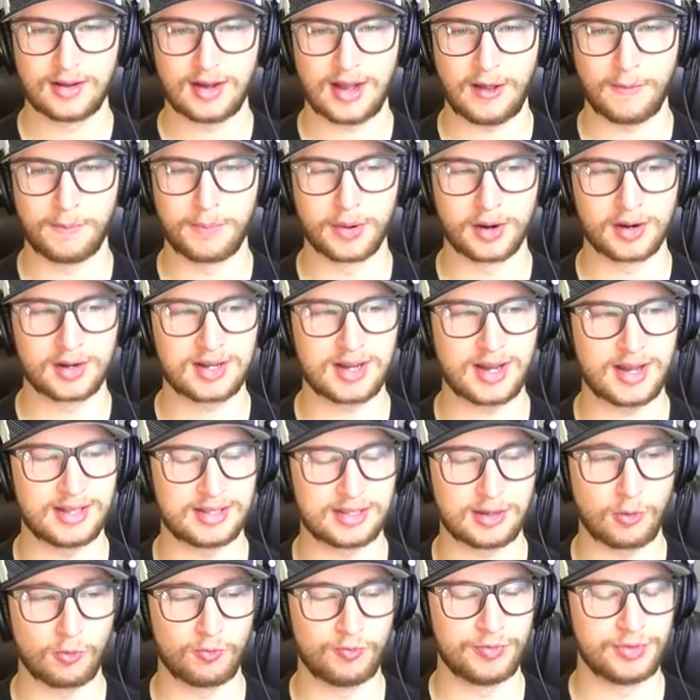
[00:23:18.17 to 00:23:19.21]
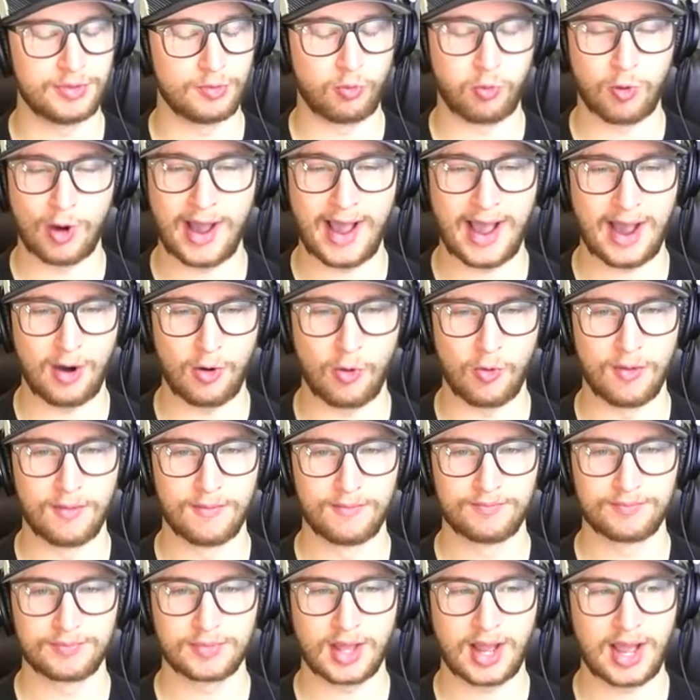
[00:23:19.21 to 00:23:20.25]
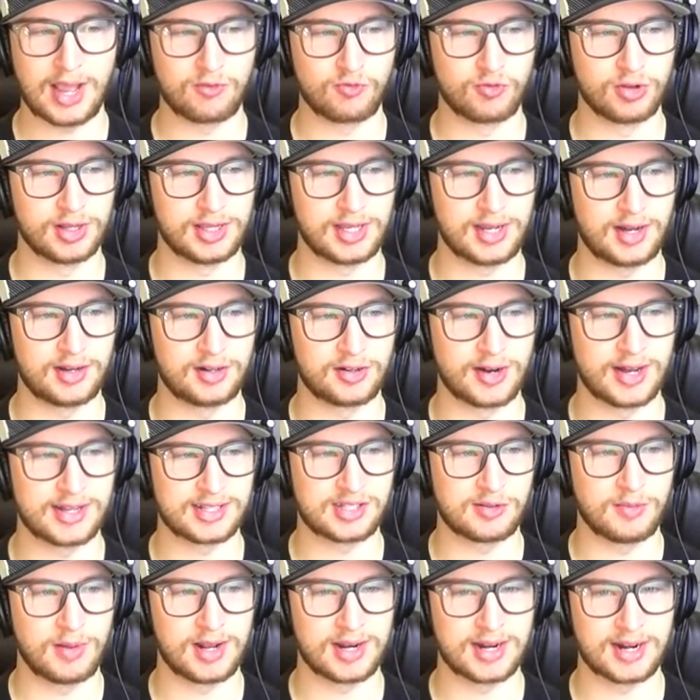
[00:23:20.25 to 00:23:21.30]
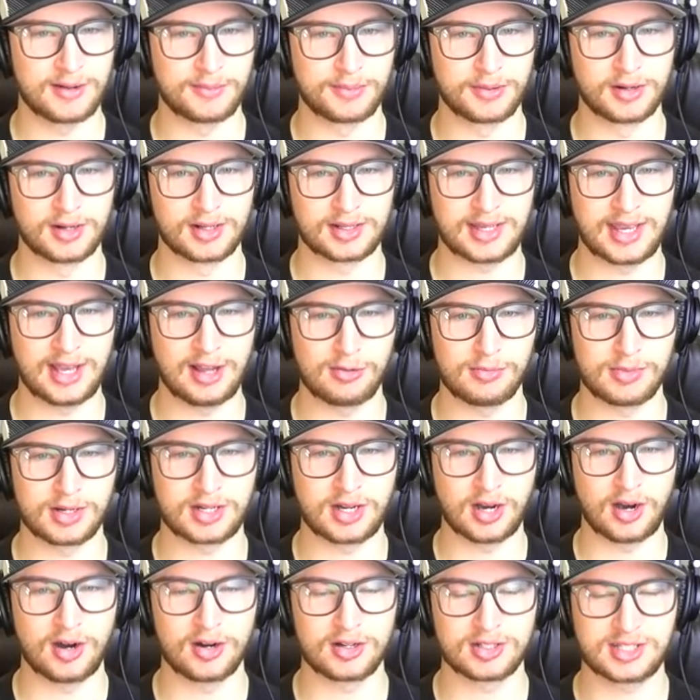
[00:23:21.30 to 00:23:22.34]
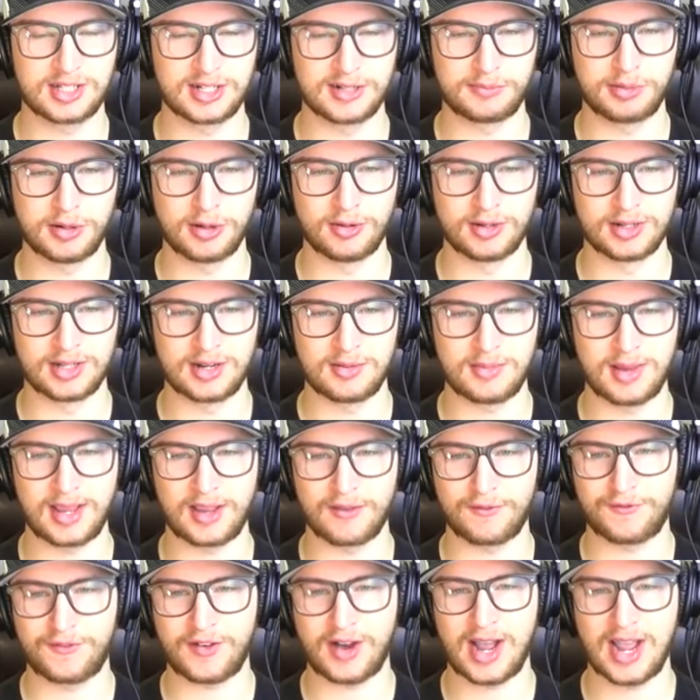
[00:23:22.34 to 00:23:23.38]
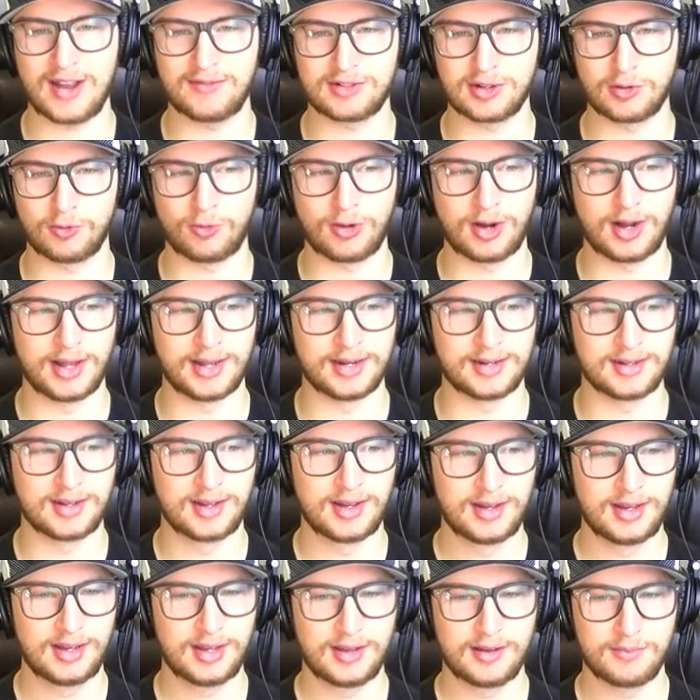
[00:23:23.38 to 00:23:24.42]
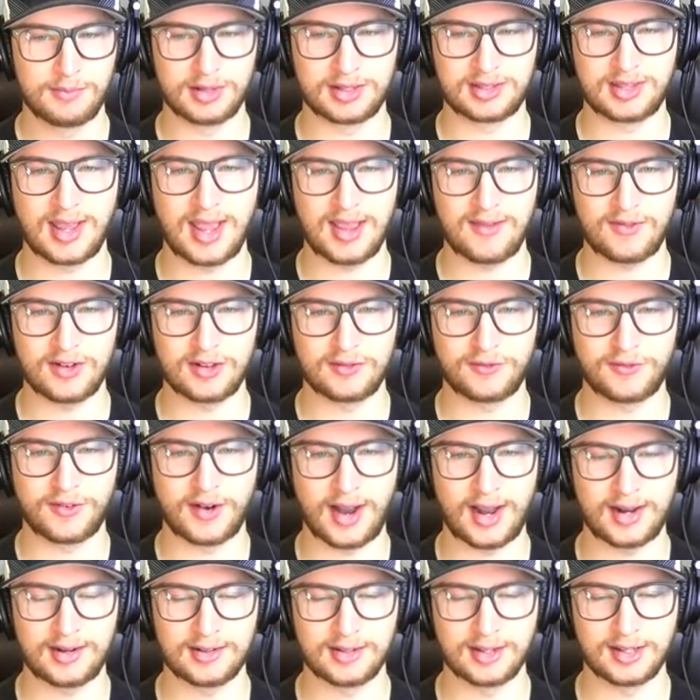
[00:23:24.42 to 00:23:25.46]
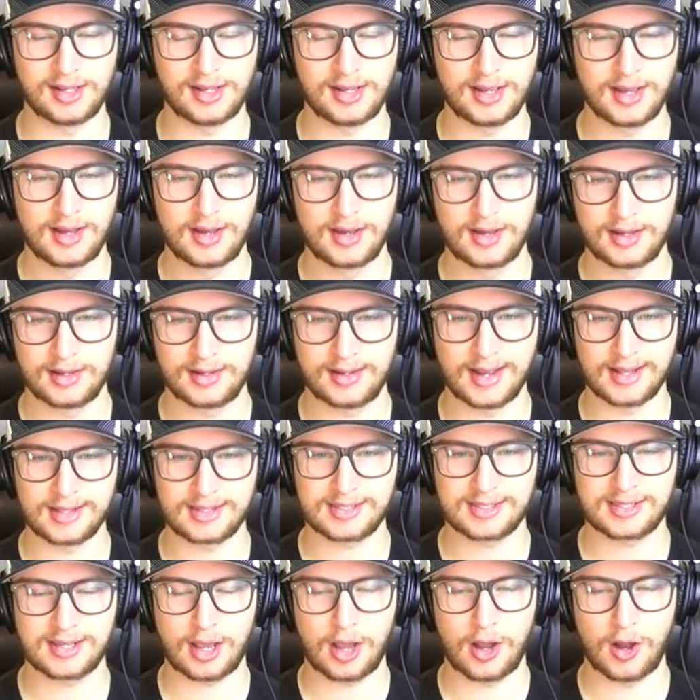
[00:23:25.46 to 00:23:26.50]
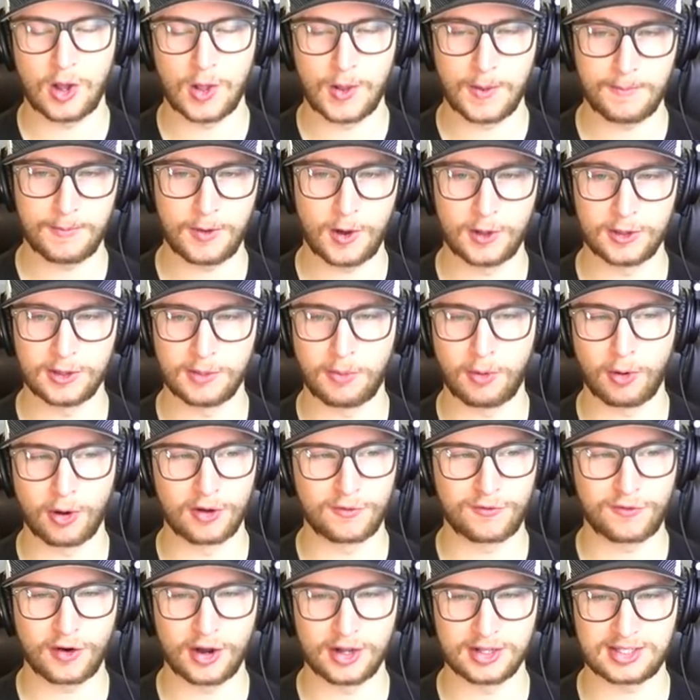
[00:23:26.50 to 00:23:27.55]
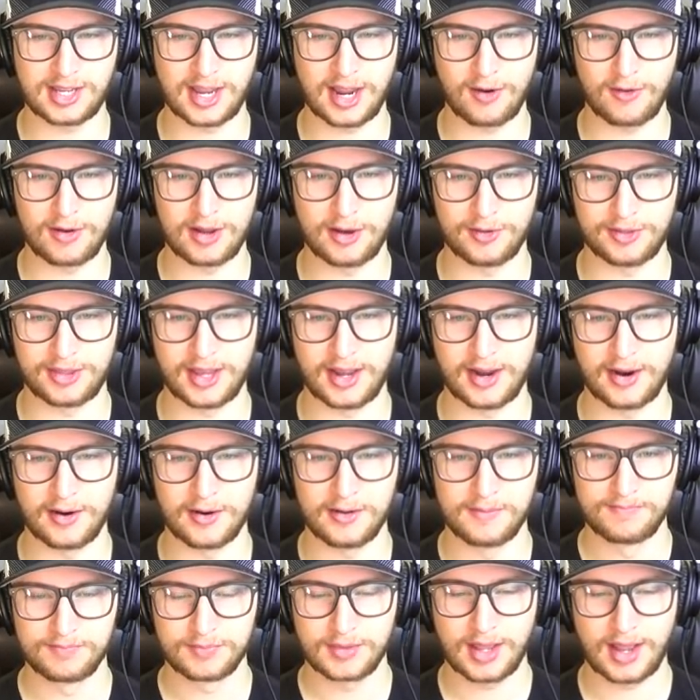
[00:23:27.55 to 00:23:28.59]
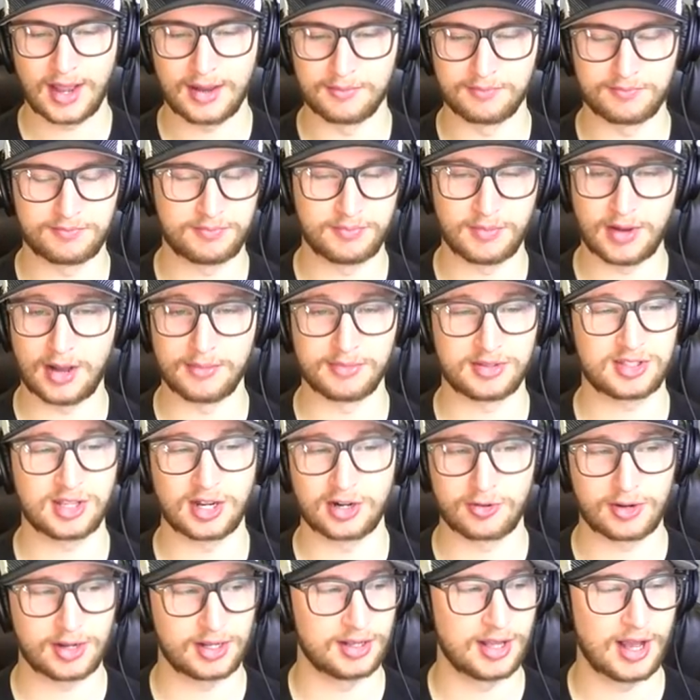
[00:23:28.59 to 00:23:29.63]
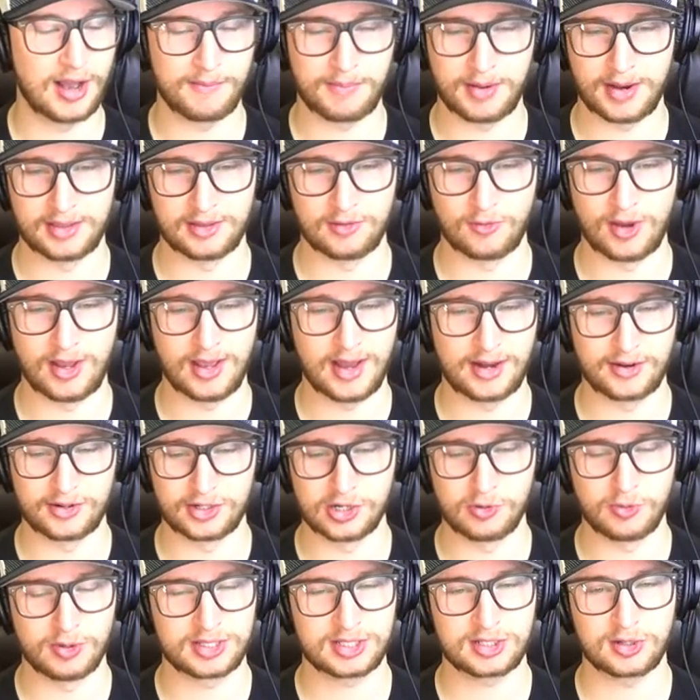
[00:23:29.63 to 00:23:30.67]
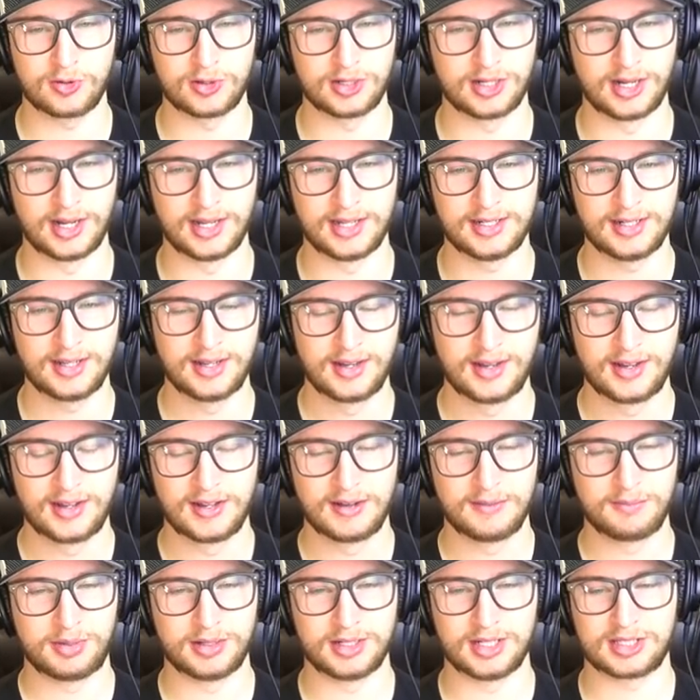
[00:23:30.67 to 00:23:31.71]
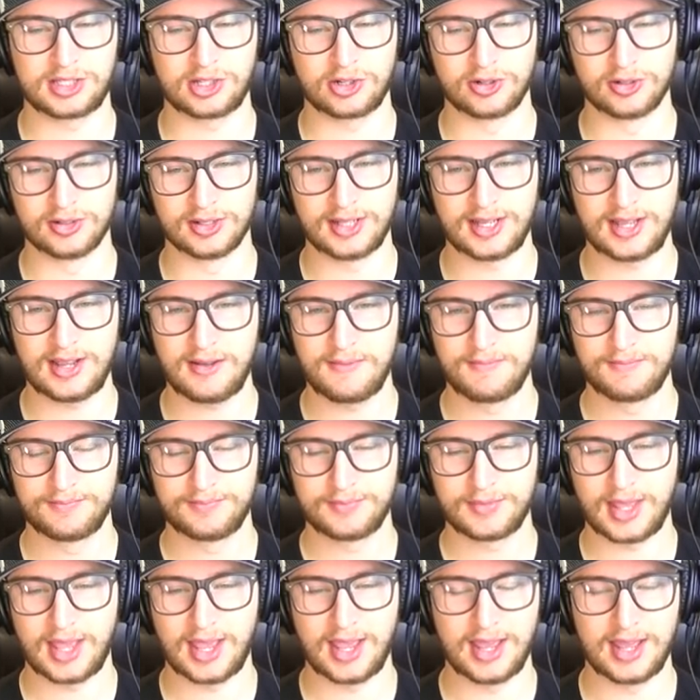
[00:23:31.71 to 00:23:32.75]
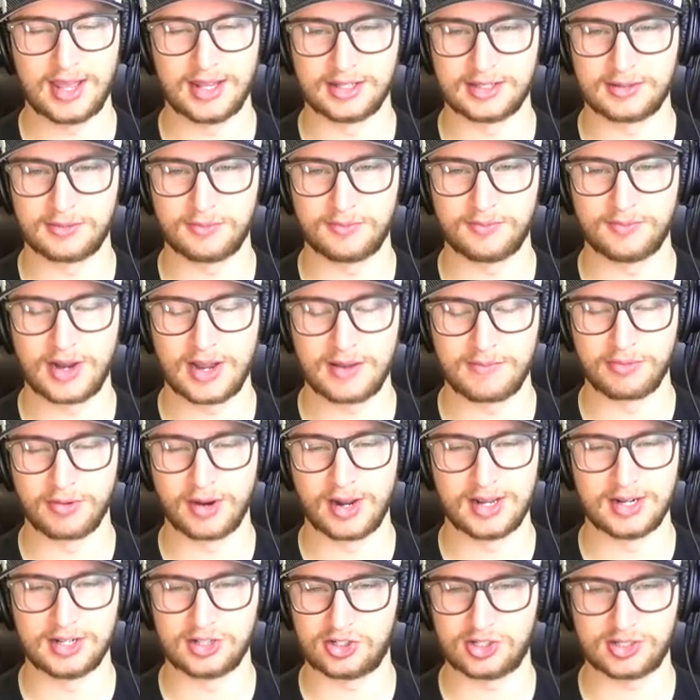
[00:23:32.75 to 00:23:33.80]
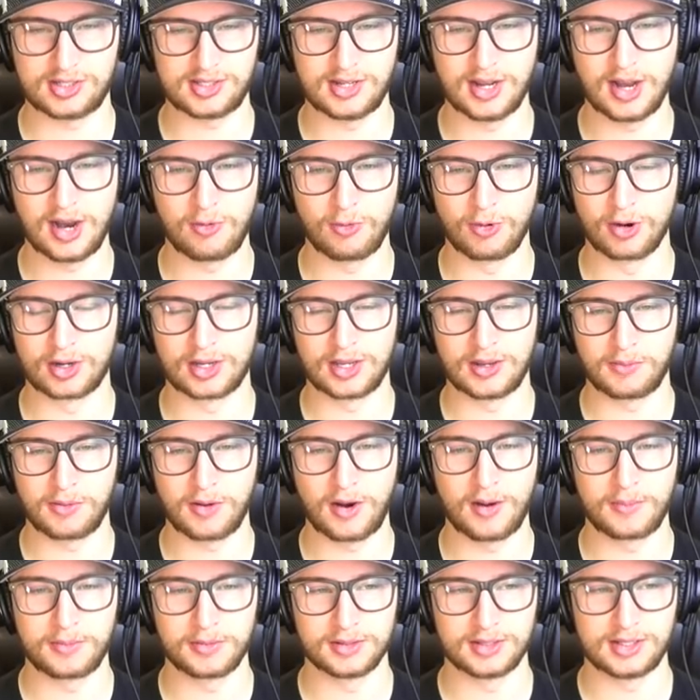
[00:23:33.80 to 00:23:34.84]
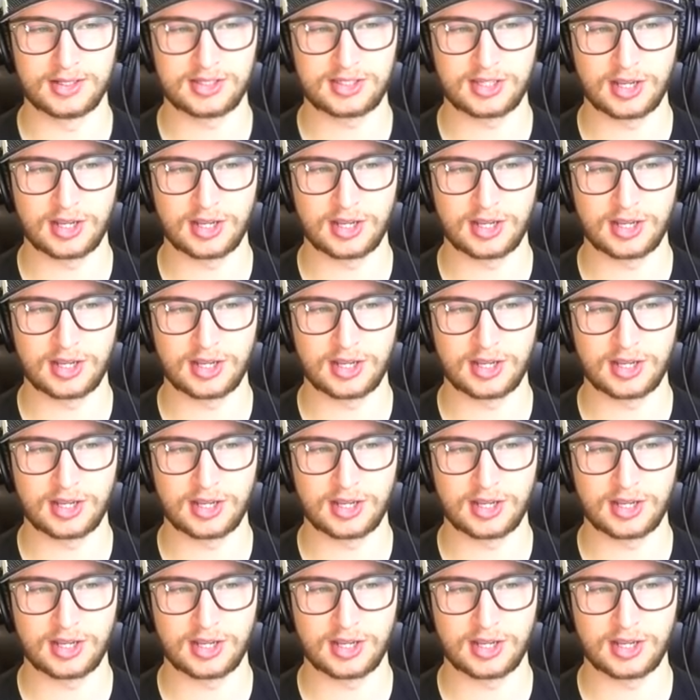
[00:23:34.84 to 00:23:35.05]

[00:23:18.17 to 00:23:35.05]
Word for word: Alberta is. Wow. I really underestimated Alberta. Cale Makar is going to put one in and make it five to one. McDavid finally gets on on the board for Ontario. There, I'm I'm stuttering a lot by the way. I don't know what's going on, but it's early and my brain is just not working properly.